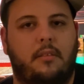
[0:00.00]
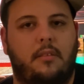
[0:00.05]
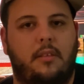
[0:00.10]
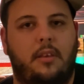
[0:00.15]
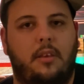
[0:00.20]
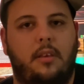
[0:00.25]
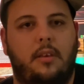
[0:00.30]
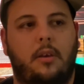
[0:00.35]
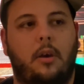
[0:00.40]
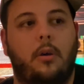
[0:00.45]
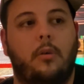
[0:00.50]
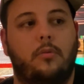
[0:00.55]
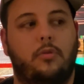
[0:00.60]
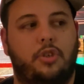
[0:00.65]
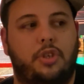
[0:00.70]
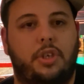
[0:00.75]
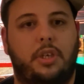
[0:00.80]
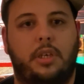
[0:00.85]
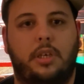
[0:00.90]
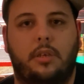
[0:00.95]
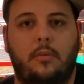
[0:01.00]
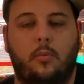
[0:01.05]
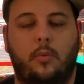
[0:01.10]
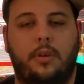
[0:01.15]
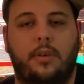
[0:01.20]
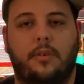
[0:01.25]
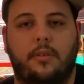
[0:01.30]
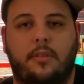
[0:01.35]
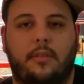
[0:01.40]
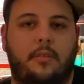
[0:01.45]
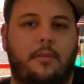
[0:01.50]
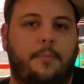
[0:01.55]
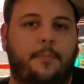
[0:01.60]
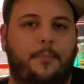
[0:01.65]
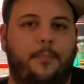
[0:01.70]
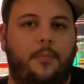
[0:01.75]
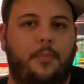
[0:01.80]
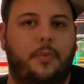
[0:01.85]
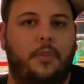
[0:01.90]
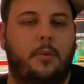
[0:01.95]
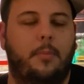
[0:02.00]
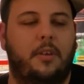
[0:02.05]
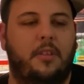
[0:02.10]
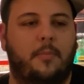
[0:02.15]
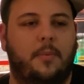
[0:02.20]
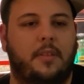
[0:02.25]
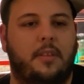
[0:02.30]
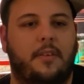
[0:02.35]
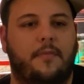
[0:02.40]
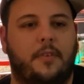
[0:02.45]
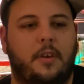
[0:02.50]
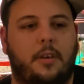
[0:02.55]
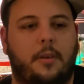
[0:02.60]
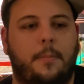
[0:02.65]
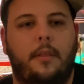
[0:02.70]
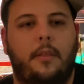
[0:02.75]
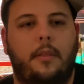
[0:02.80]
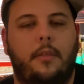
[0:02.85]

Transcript: the OG wheels, to be specific.